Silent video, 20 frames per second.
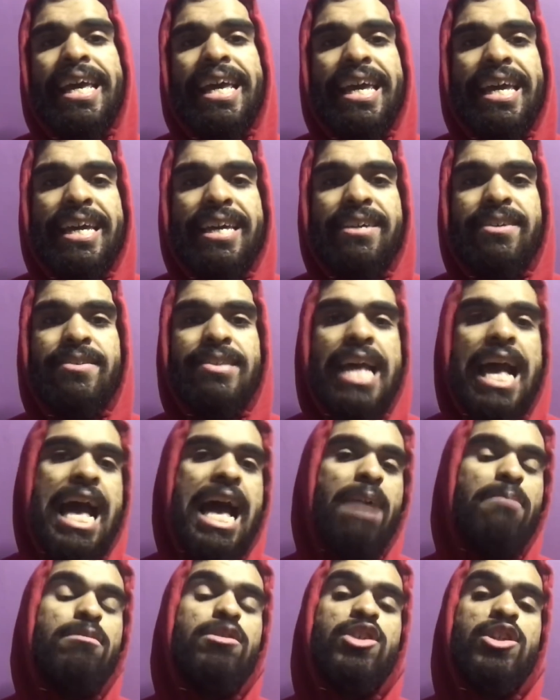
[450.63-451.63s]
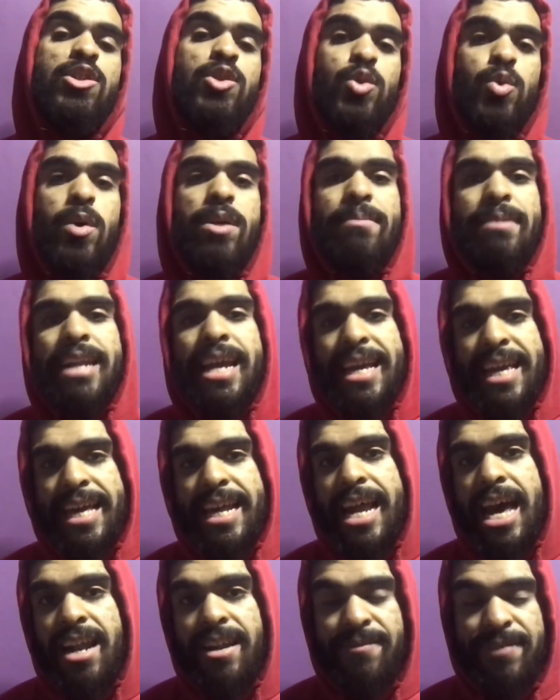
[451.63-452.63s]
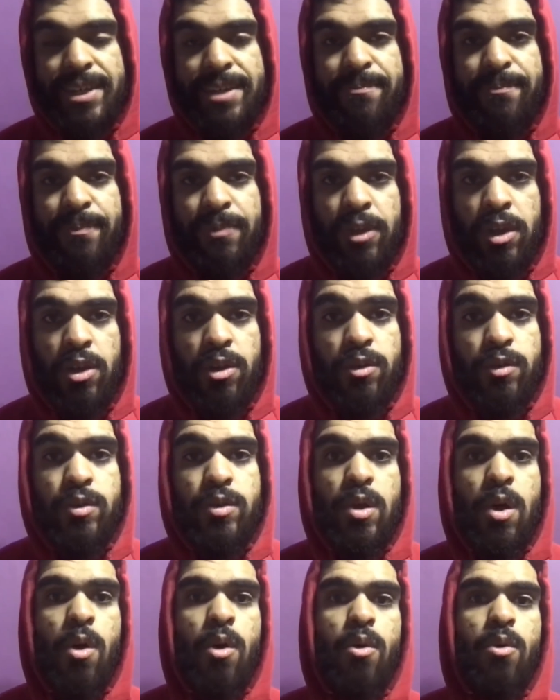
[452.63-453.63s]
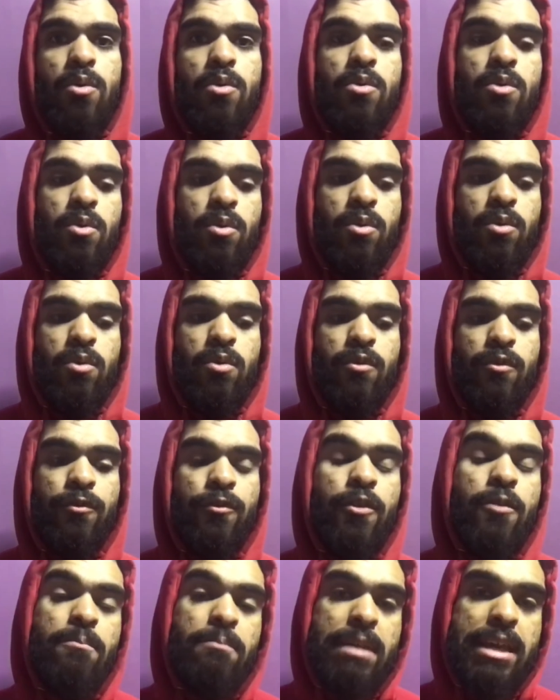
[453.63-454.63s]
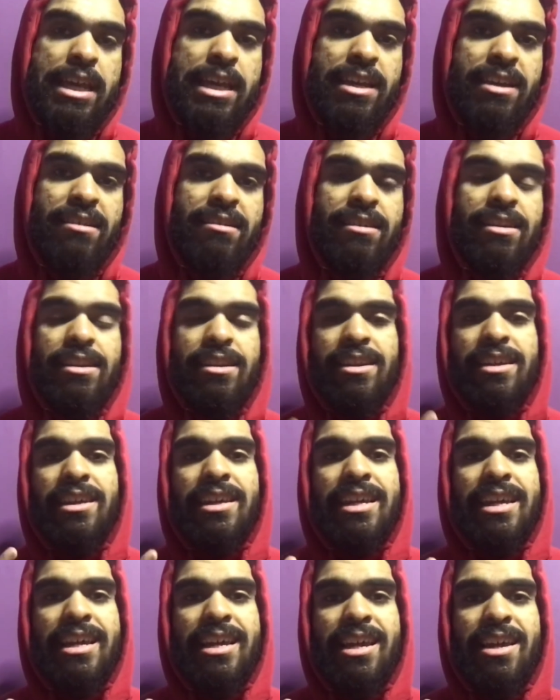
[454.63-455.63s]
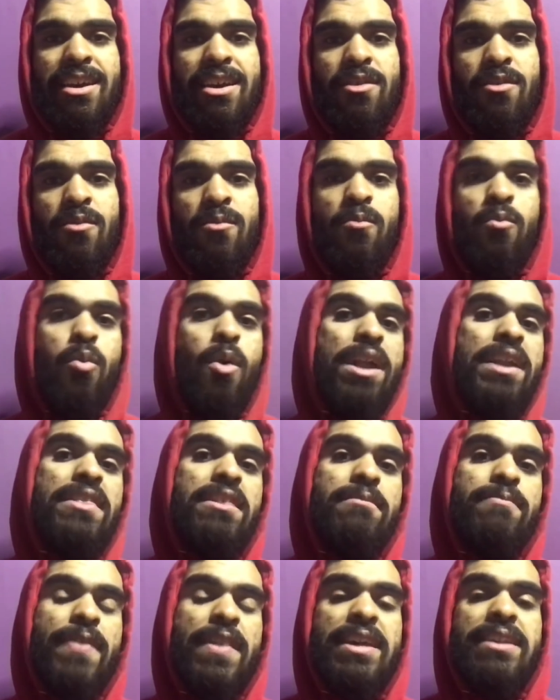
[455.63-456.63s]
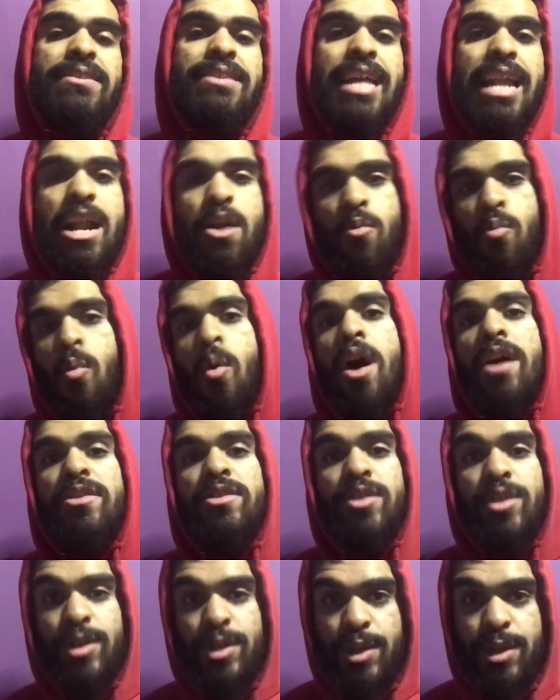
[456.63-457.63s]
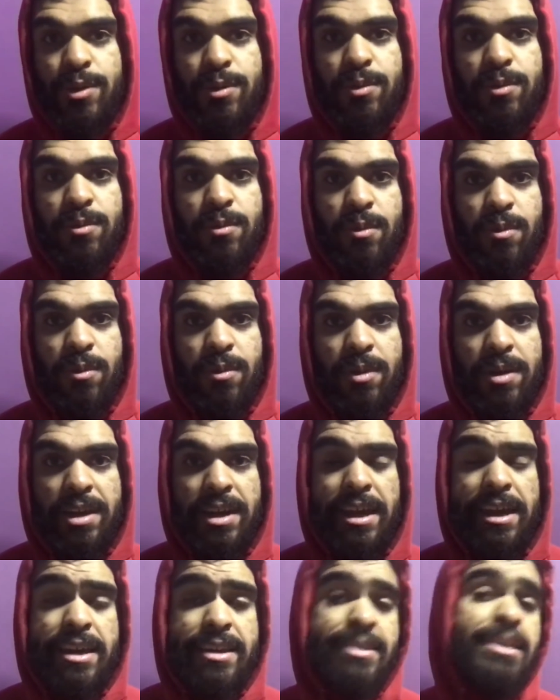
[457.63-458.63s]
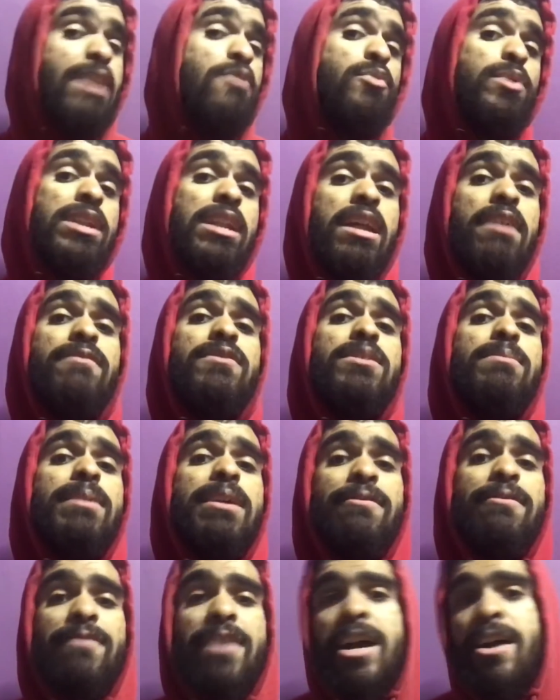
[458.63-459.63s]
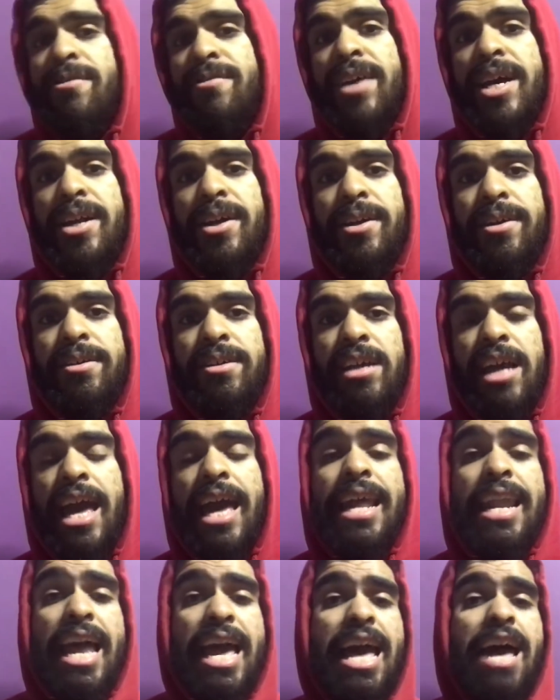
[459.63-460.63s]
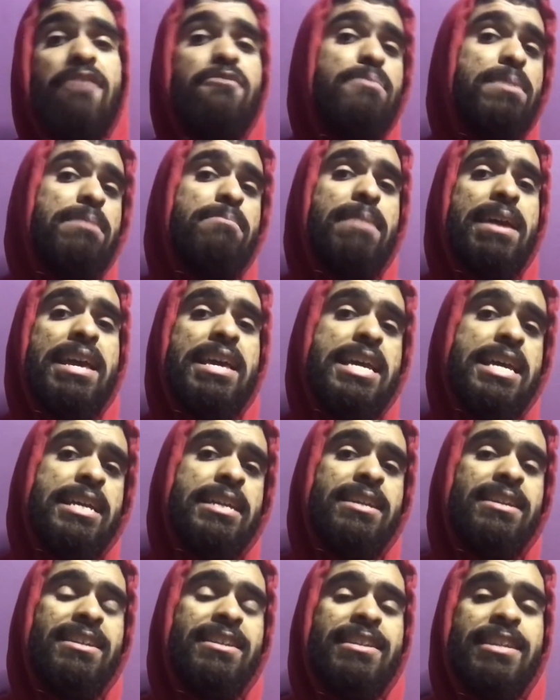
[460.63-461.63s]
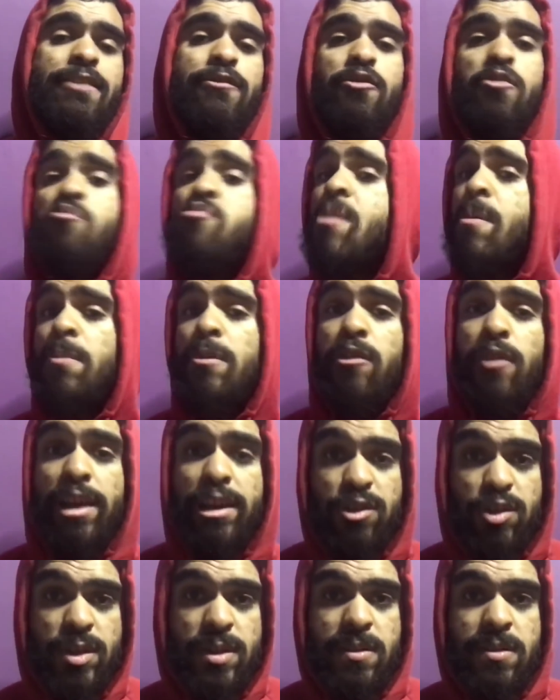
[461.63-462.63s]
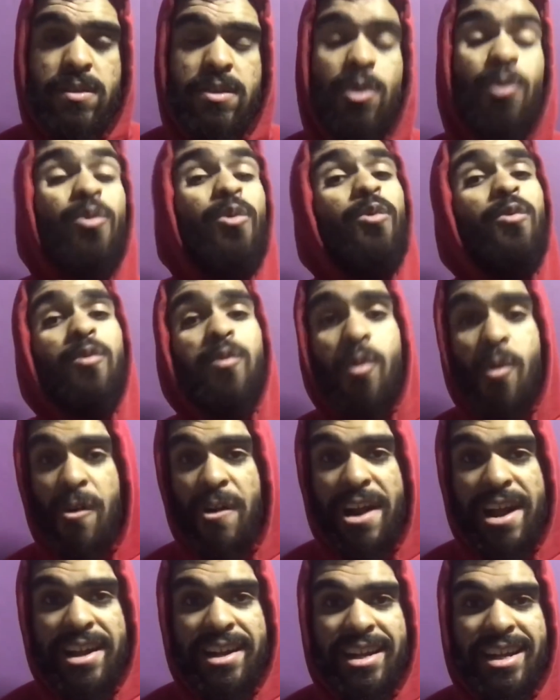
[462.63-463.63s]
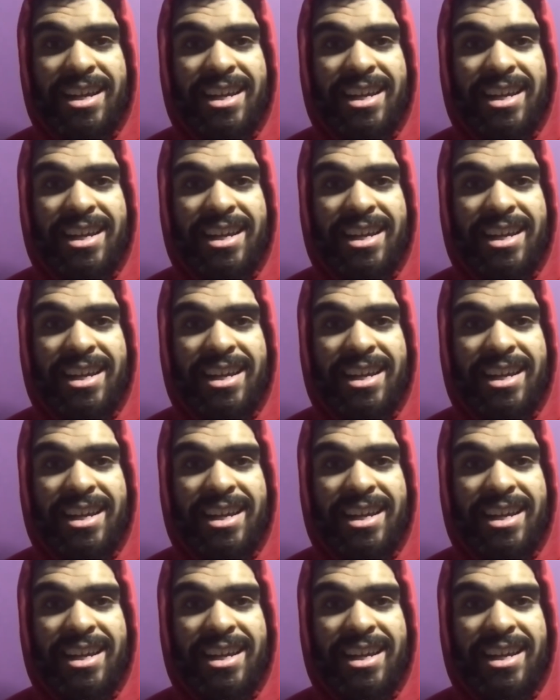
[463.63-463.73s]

is how much enjoyment I get out of it. So for me, one of the things that I want to do is I would love to be a firefighter, and I have been making different preparations for it.